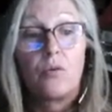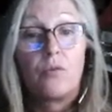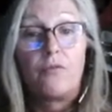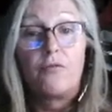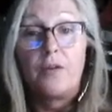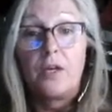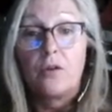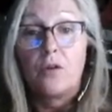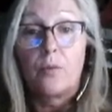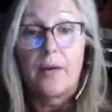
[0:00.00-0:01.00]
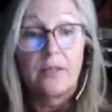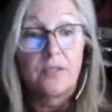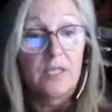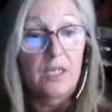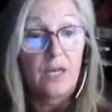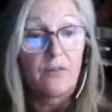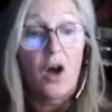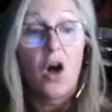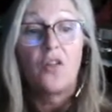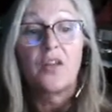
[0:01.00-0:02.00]
feel around it of
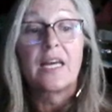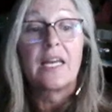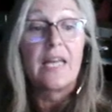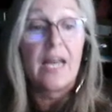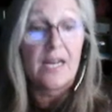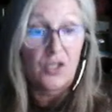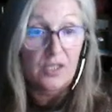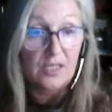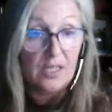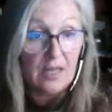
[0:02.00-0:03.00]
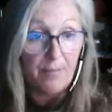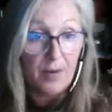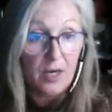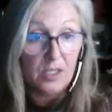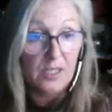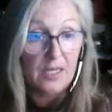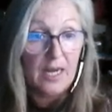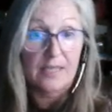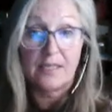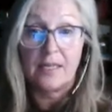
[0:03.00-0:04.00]
all the connections that that person
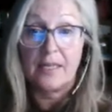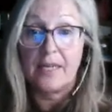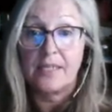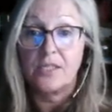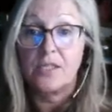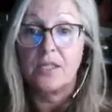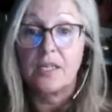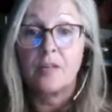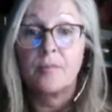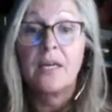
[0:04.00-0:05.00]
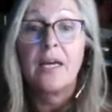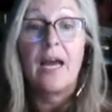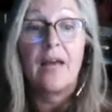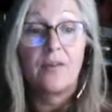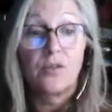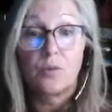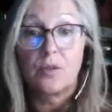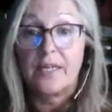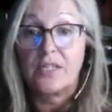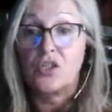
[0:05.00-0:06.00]
has connected to them, and those
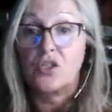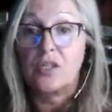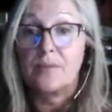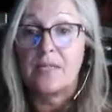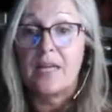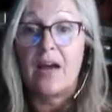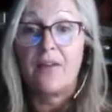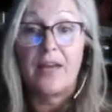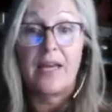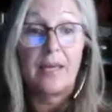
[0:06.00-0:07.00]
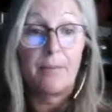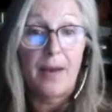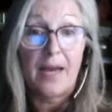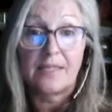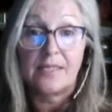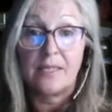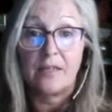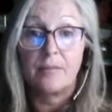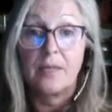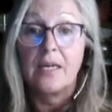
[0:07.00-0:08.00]
relationships and how that impacts
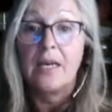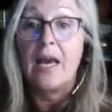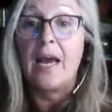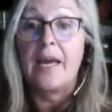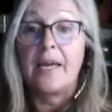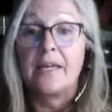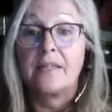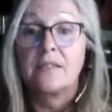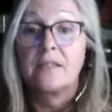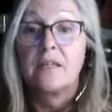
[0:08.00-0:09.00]
them. And